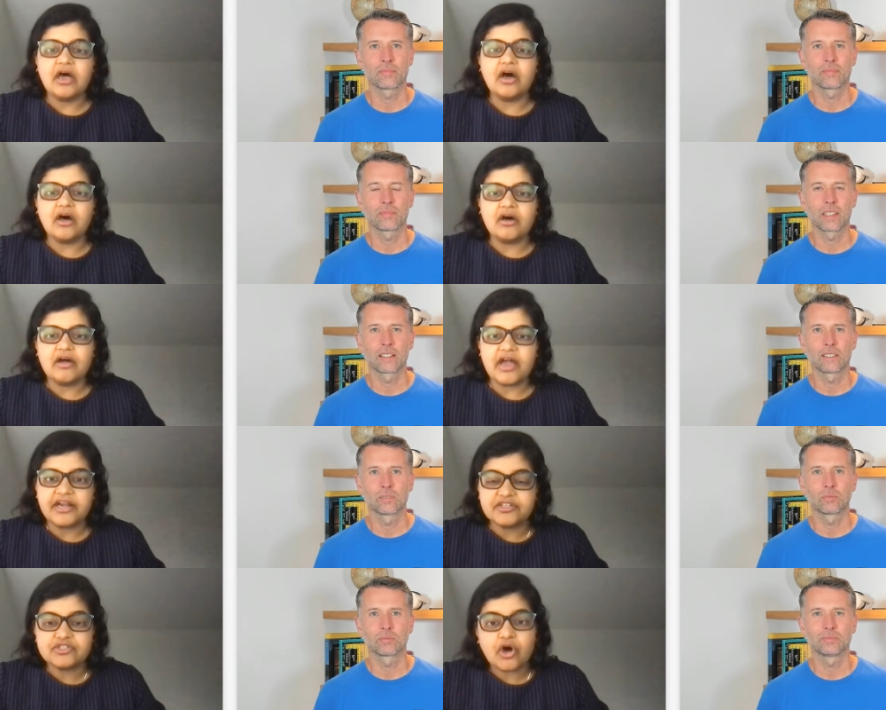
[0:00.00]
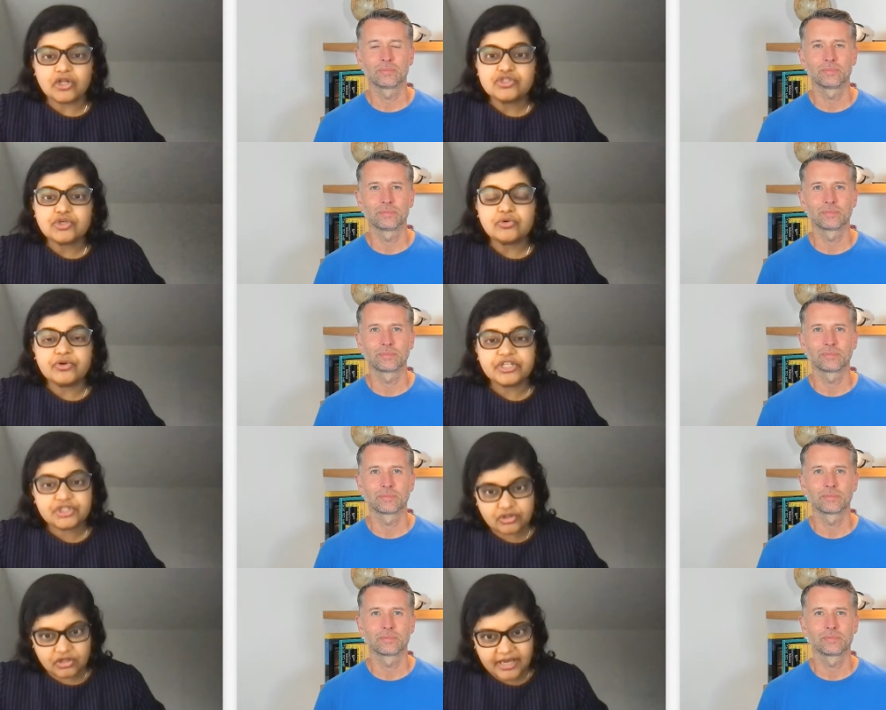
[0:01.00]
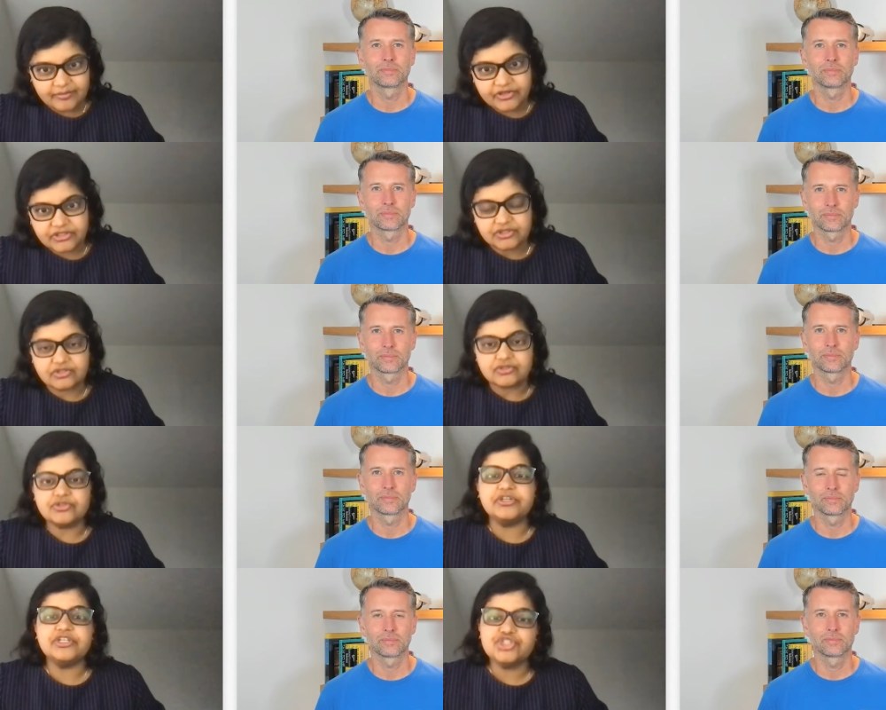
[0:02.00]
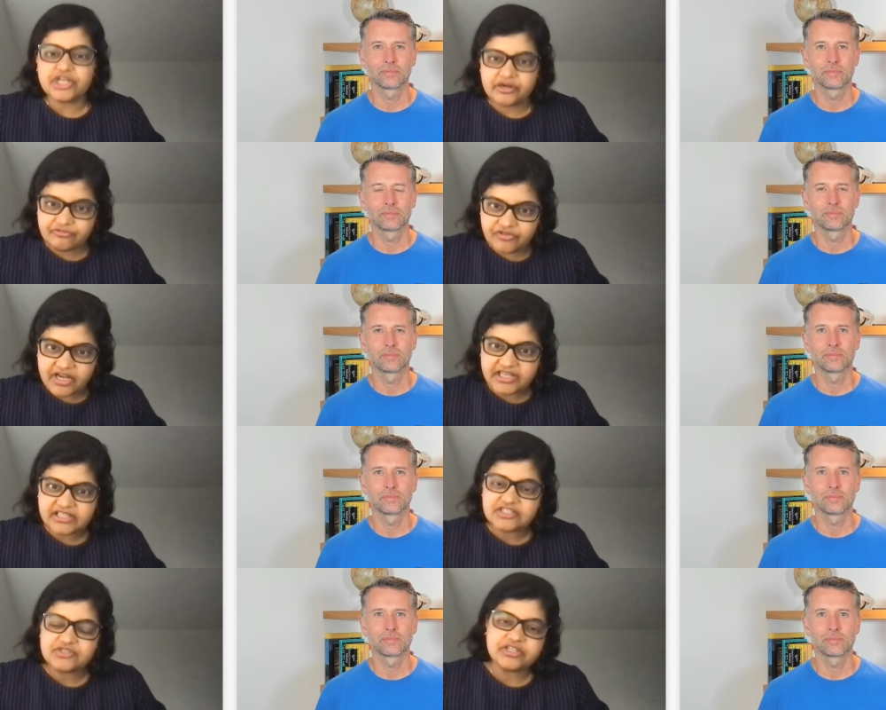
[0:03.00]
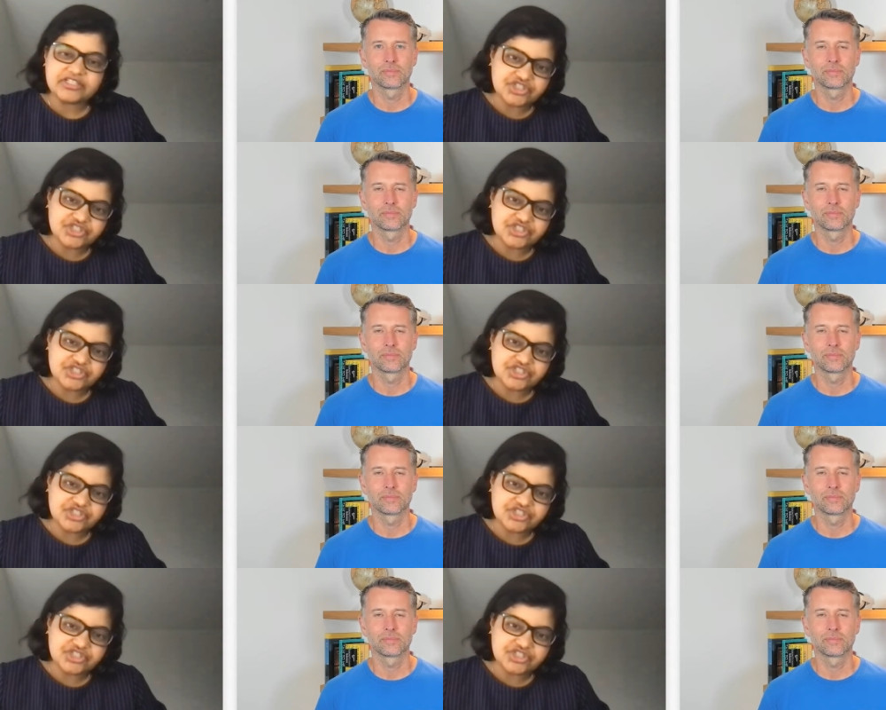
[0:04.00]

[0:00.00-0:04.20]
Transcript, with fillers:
Speaker 1: And it is also rich collaboration. So you can share files, you can